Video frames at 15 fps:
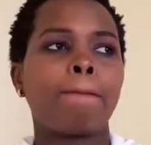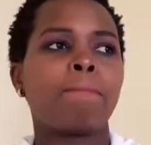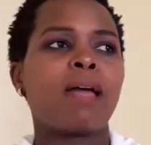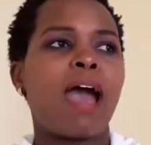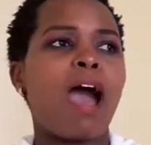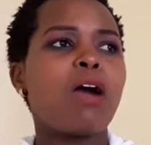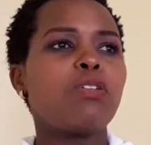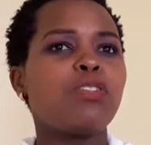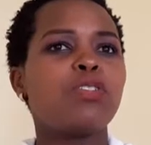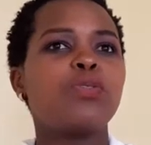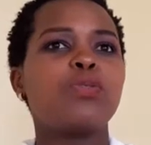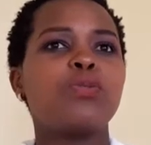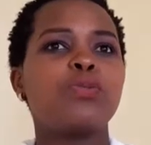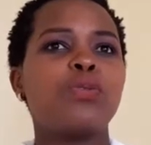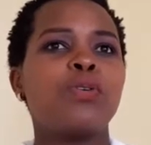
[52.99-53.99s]
How
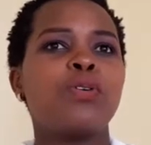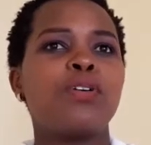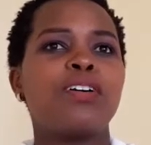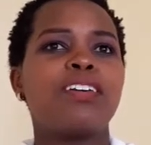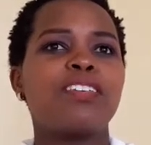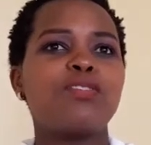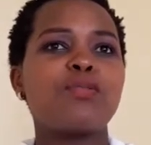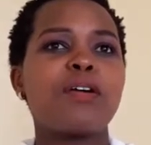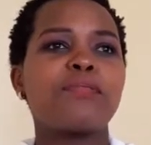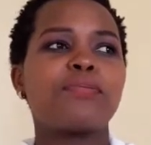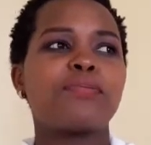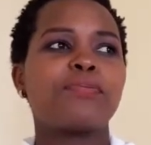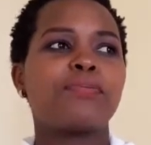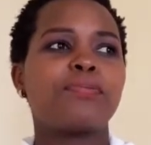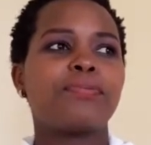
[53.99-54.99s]
do
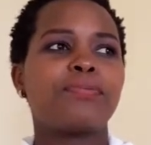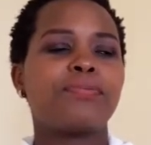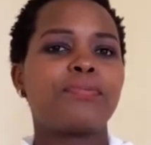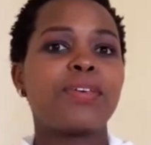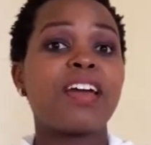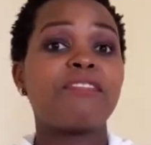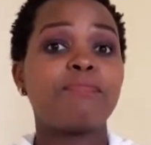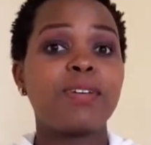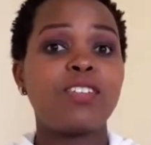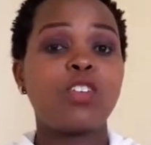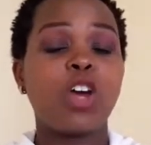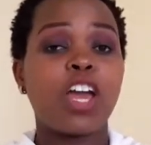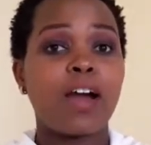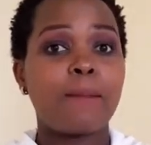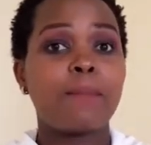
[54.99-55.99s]
we have been
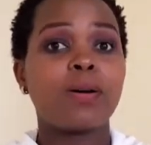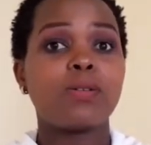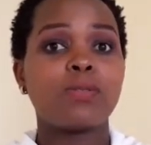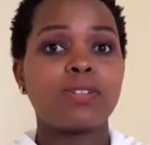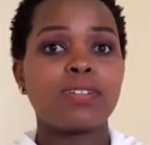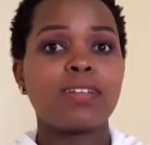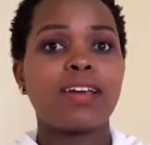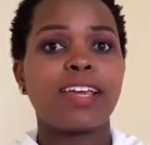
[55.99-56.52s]
talking about